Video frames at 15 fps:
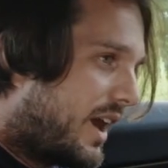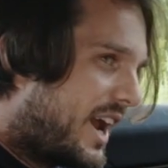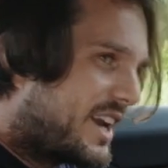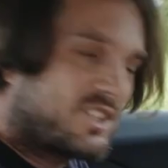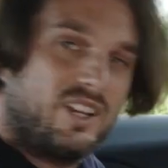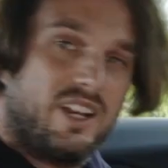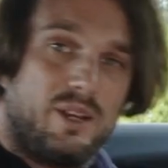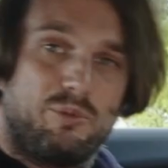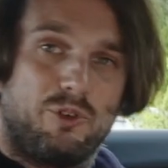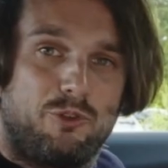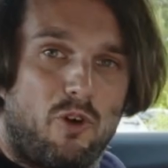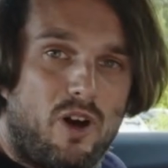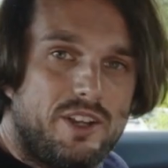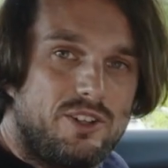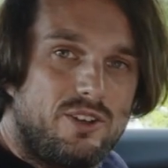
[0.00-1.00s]
Actually,
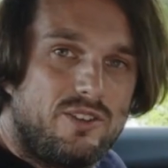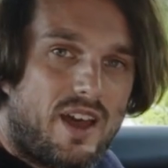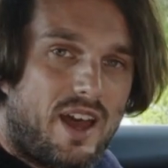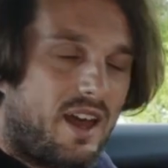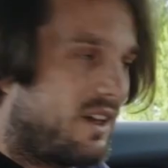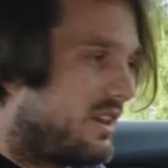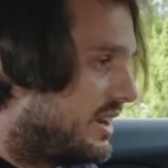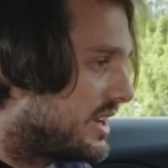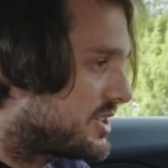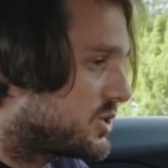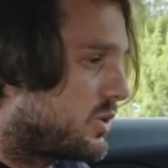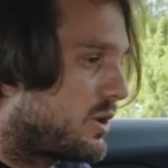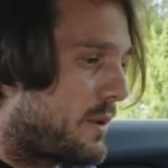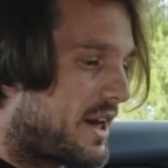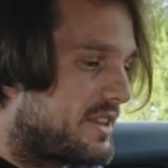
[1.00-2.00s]
before I do that, let's
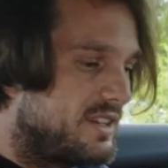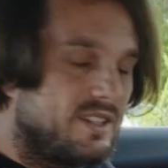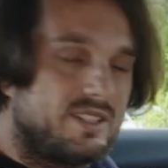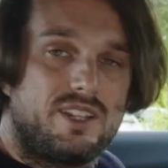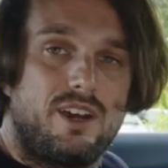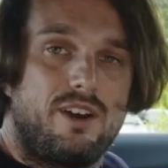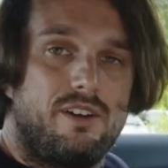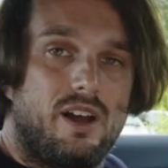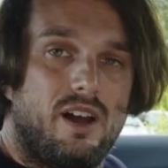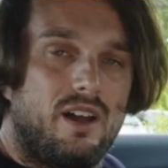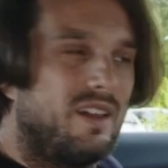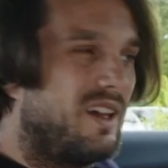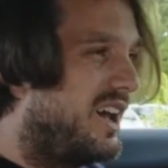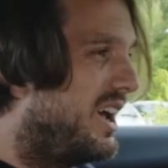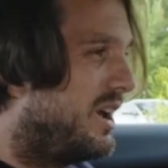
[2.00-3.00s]
talk about the interior.
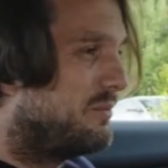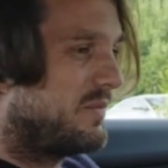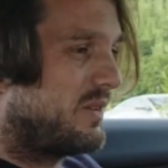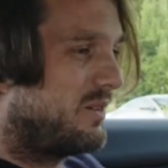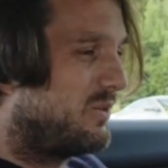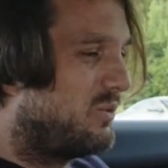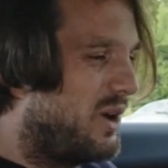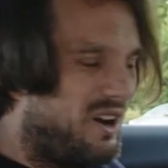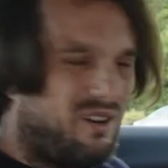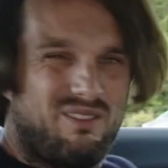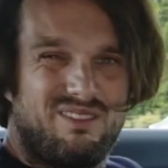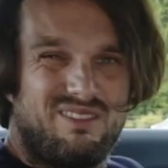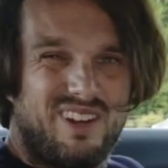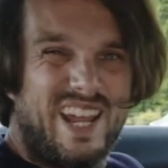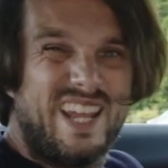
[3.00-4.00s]
Well,
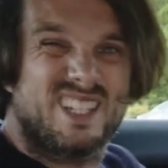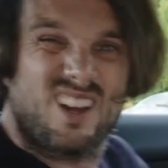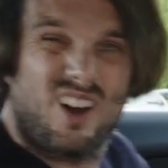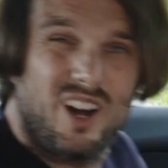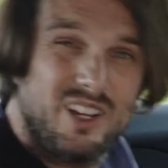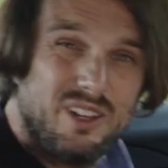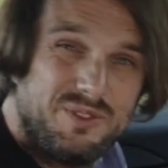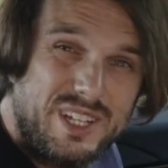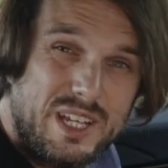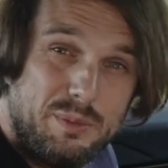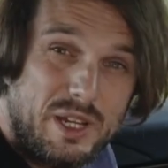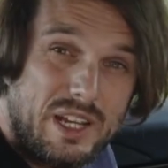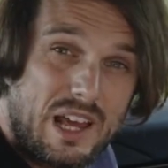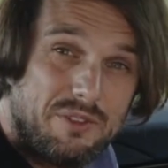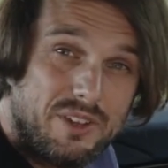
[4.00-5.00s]
it's kind of
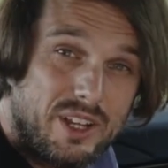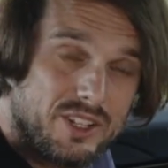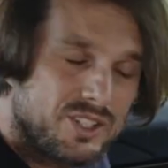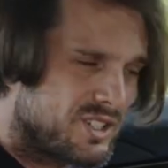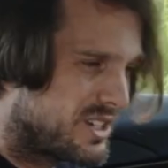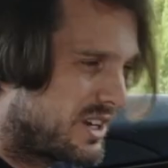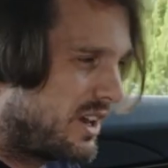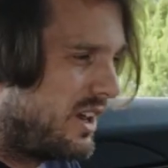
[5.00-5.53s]
DB11-ish,